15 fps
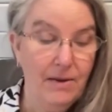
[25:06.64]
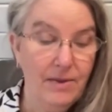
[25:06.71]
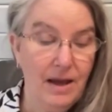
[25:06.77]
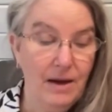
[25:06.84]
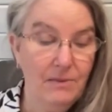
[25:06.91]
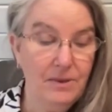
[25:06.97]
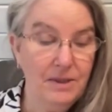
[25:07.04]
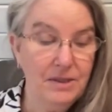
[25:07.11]

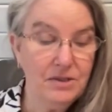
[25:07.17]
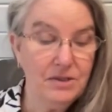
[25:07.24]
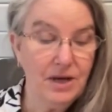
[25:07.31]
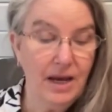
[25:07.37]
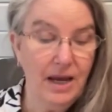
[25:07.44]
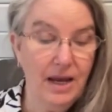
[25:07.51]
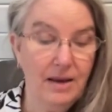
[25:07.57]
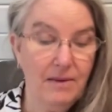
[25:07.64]
that which
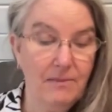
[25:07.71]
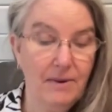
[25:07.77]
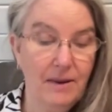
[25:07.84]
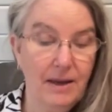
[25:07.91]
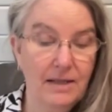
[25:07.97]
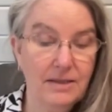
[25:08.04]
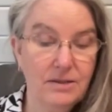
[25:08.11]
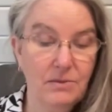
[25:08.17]
came
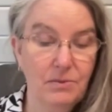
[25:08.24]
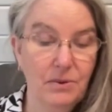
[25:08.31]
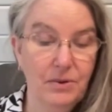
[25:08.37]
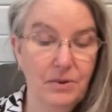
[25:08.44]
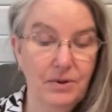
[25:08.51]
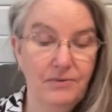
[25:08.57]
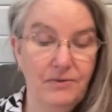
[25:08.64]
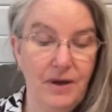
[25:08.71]
as the
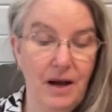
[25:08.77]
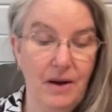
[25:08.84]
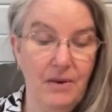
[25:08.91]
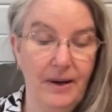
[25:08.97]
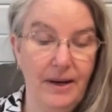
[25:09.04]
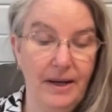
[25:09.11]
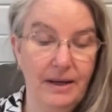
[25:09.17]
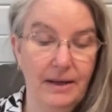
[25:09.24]
word of
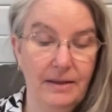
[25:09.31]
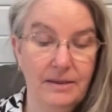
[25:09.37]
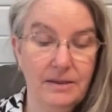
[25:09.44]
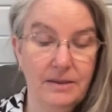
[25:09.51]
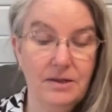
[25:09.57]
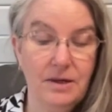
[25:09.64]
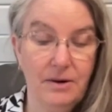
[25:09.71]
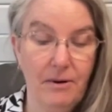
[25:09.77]
Yahweh
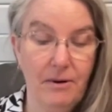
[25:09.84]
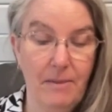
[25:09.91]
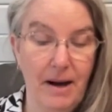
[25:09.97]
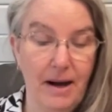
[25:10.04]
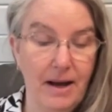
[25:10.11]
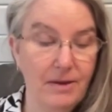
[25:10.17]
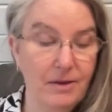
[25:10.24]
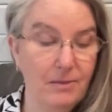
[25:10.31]
to
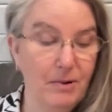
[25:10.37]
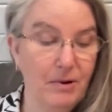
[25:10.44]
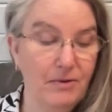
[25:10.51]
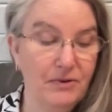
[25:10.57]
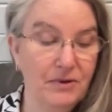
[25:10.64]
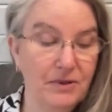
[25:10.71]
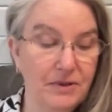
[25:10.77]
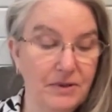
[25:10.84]
Jeremiah the
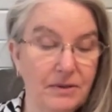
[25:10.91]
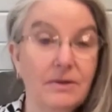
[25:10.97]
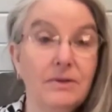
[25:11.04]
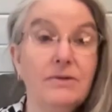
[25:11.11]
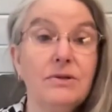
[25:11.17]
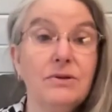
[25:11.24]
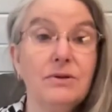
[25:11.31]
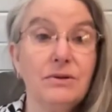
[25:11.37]
prophet
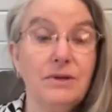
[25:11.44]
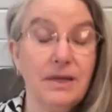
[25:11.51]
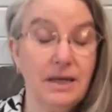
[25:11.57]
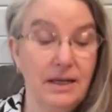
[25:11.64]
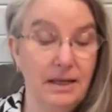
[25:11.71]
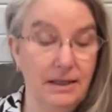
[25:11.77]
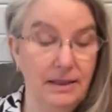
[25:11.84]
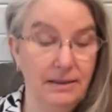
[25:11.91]
concerning
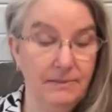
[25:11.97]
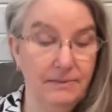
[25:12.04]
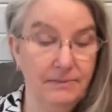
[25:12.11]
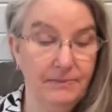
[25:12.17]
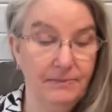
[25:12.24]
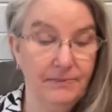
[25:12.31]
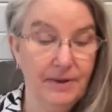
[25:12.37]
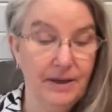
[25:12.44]
Elam,
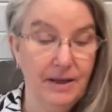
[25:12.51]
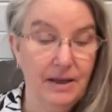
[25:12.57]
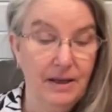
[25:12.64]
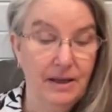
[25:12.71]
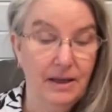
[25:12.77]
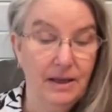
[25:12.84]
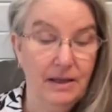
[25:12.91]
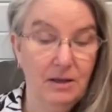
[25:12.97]

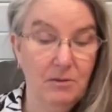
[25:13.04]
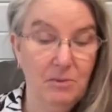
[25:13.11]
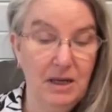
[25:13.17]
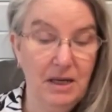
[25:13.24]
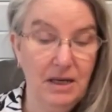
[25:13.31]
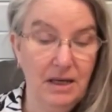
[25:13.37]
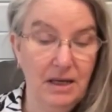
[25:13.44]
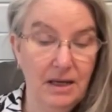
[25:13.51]
in the
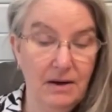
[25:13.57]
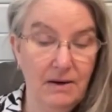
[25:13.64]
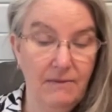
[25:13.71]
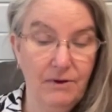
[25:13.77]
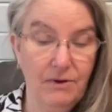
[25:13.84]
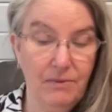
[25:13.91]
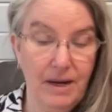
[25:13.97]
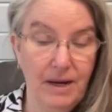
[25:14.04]
beginning of
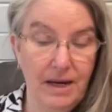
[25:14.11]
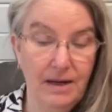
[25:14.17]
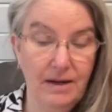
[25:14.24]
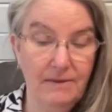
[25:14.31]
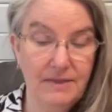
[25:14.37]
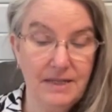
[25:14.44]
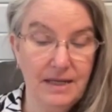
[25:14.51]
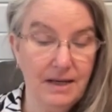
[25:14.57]
the reign
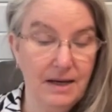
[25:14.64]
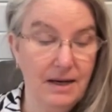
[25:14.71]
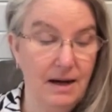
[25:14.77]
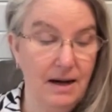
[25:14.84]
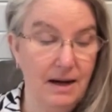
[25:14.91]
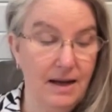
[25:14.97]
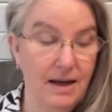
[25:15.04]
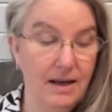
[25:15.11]
of
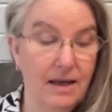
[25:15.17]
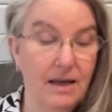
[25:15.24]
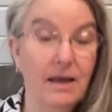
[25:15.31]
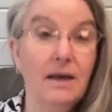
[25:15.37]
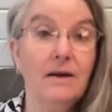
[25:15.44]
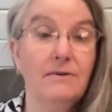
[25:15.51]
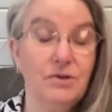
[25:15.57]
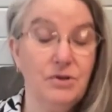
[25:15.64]
Zedekiah
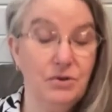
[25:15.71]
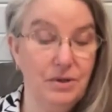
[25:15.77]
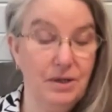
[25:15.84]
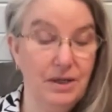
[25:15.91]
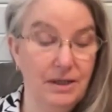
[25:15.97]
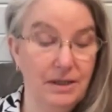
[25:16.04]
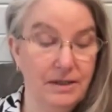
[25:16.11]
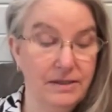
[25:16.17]
king of
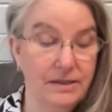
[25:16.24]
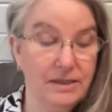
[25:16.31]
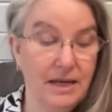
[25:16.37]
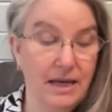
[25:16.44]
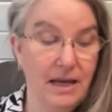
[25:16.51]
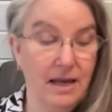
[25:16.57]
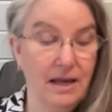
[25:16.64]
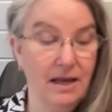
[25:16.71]
Judah,
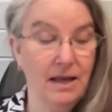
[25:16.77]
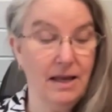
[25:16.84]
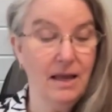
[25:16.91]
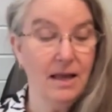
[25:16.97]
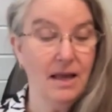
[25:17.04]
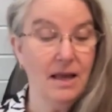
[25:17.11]
saying,